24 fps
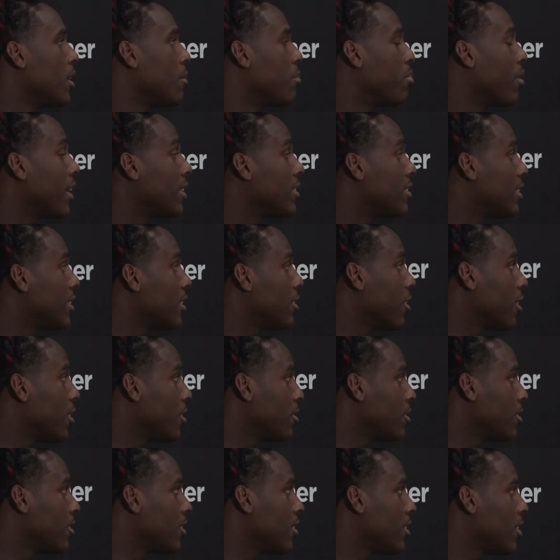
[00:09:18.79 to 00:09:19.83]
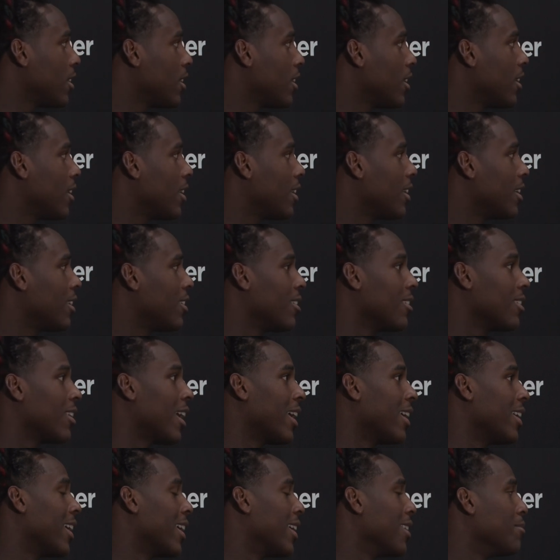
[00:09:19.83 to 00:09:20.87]
Brycey grow, he don't
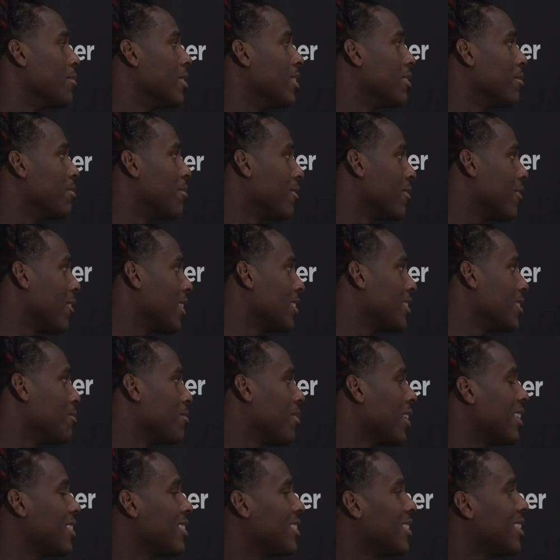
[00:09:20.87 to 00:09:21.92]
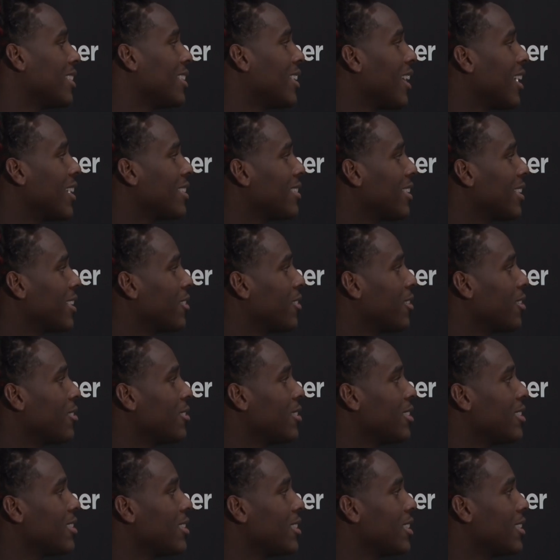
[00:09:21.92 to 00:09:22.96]
like that, but watching Brycey and Alontae
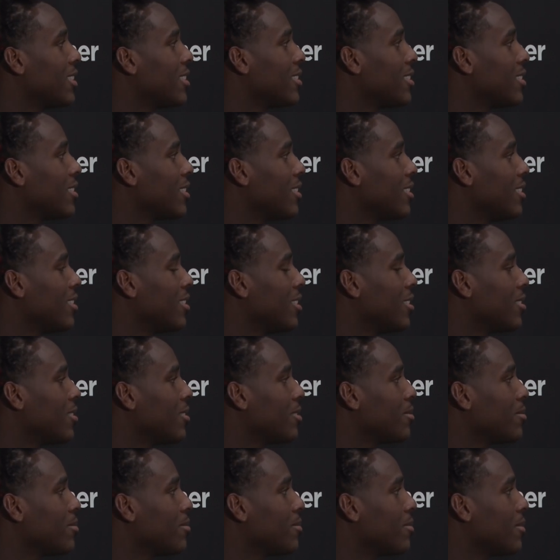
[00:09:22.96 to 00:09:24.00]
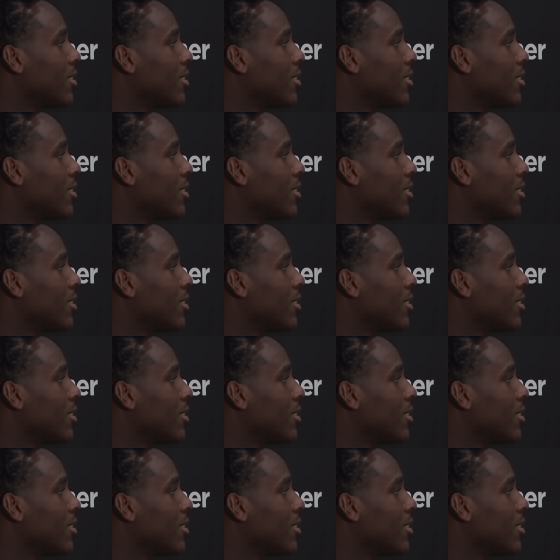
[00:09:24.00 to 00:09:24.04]
grow is just, you know,